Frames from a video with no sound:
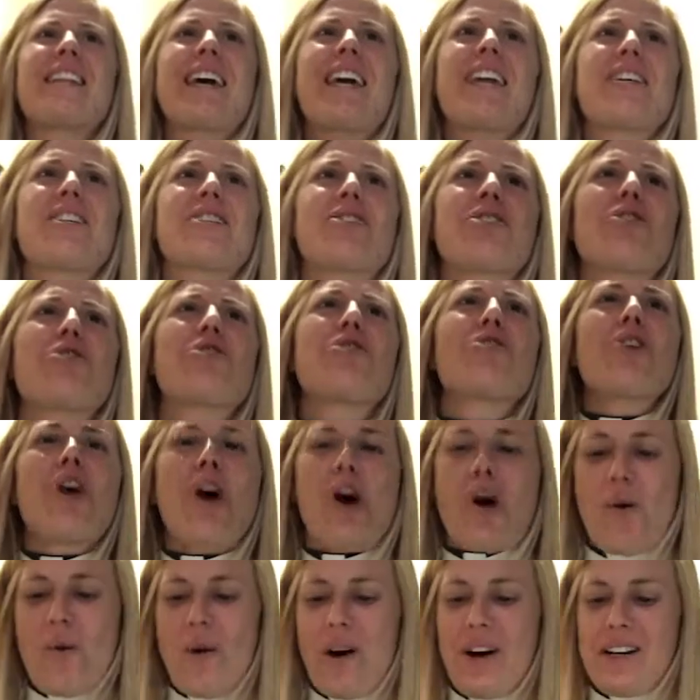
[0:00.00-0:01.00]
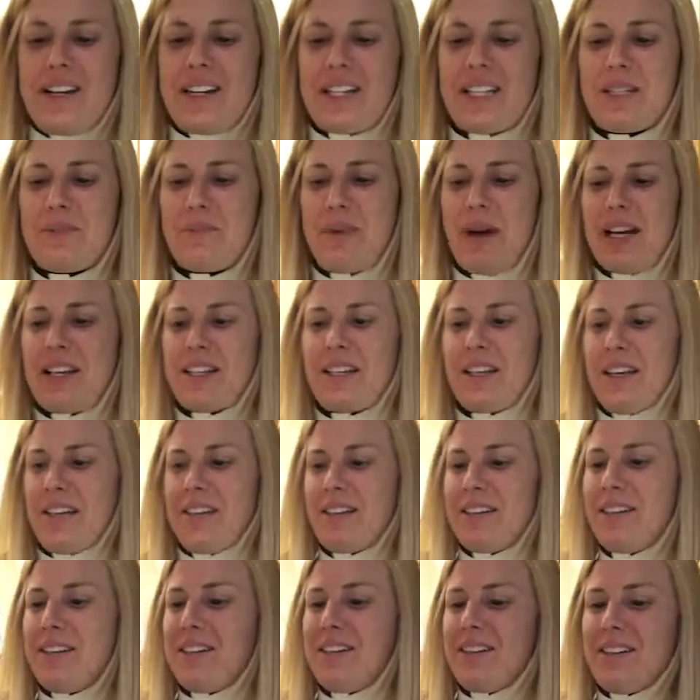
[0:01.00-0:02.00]
that is so
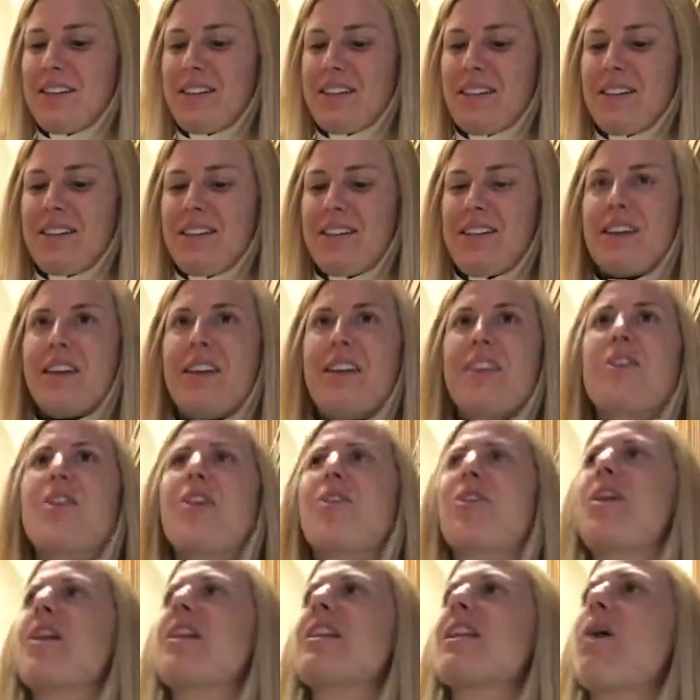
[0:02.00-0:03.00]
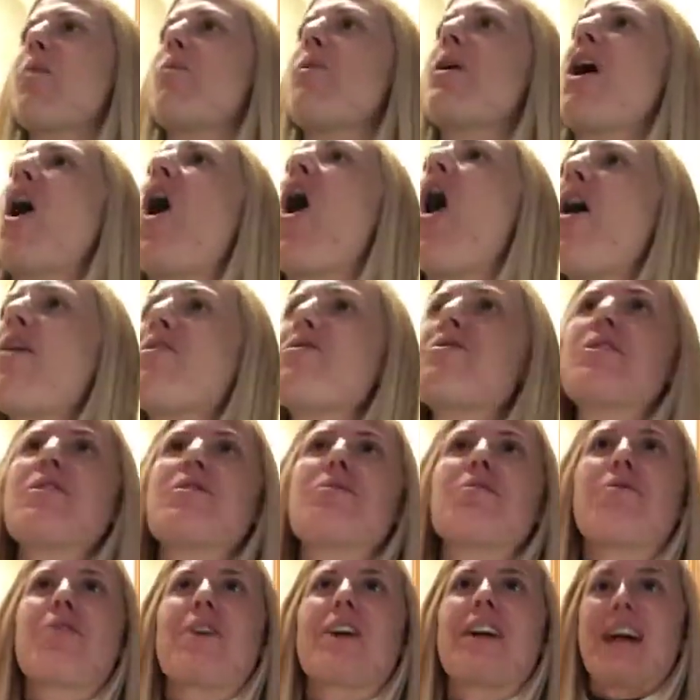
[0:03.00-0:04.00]
unexpected, the thing that we
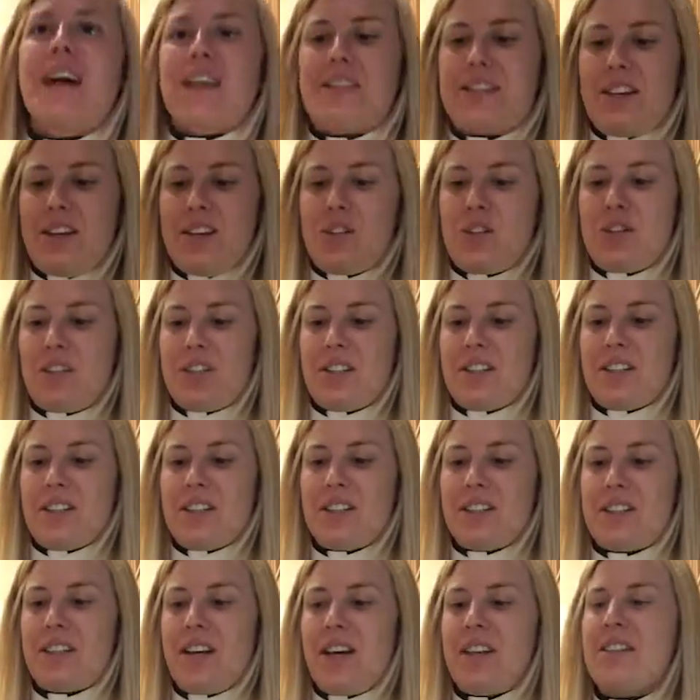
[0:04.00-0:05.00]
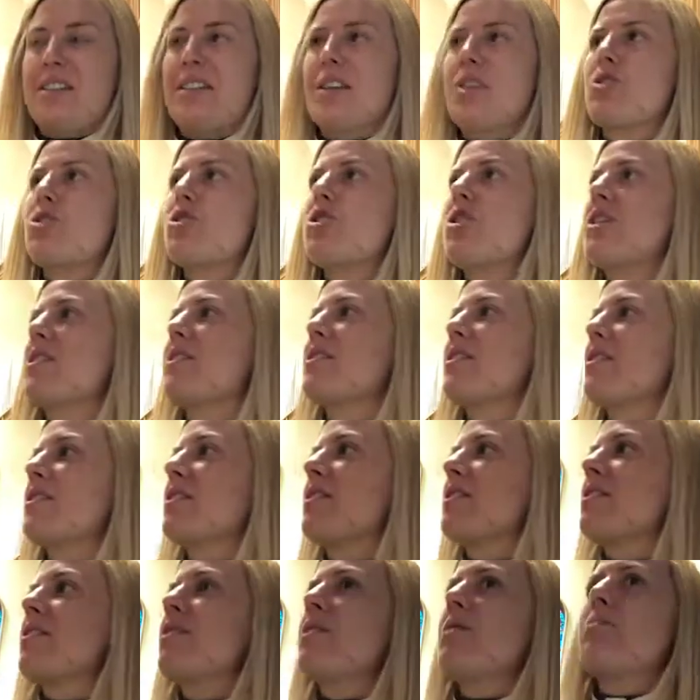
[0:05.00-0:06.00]
often forget that Jesus does, that
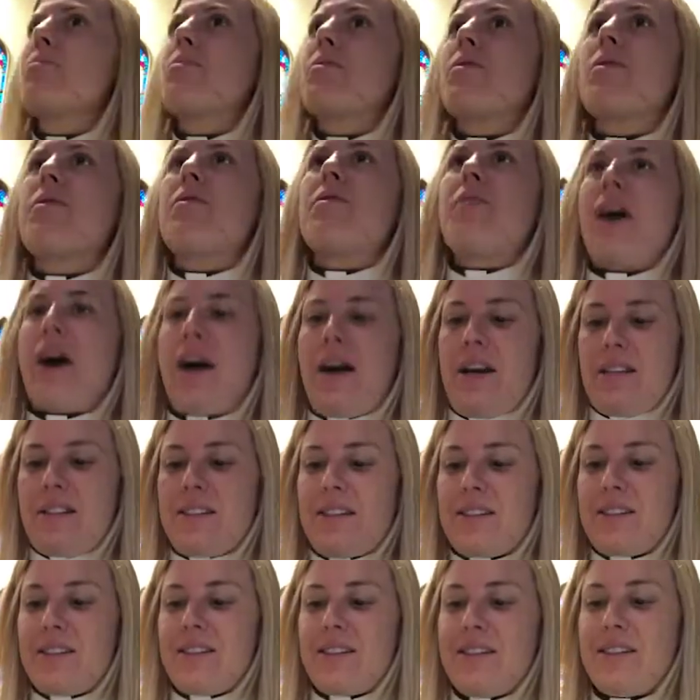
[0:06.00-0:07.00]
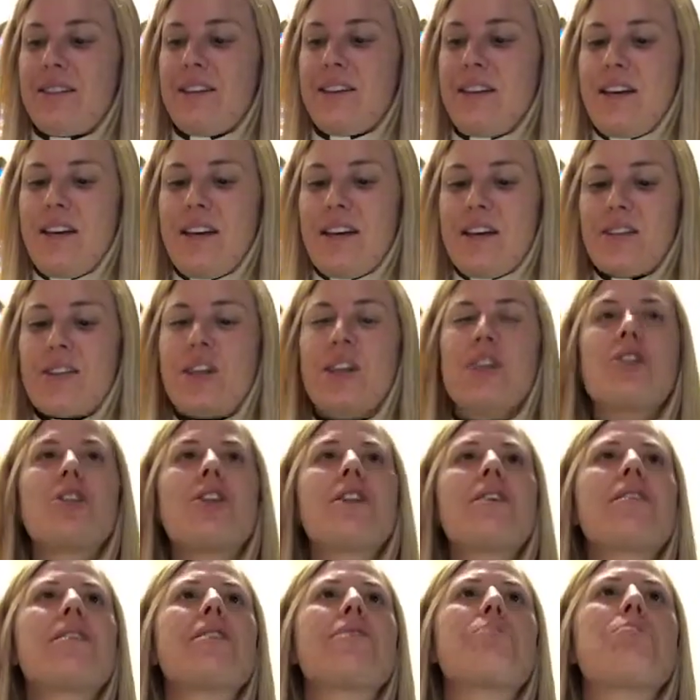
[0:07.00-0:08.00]
Jesus provides, that Jesus